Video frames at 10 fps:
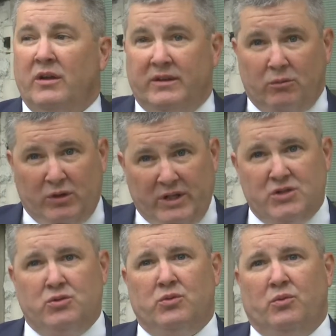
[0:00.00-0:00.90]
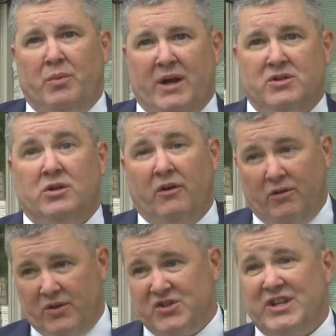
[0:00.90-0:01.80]
that will lead you to a bench,
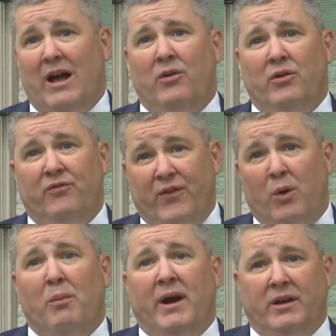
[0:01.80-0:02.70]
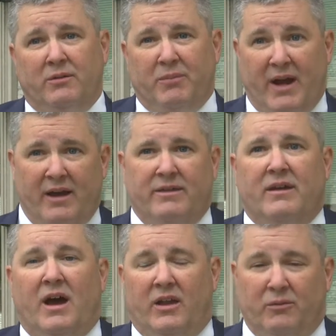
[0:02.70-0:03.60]
a solid, fair-minded path
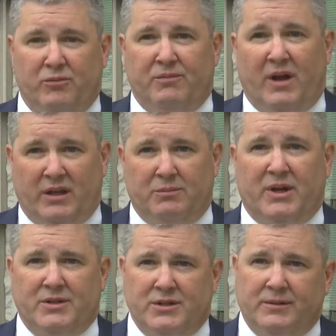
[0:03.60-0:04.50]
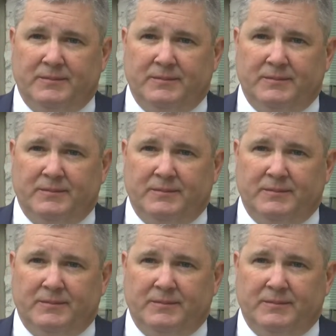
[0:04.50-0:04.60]
on the bench.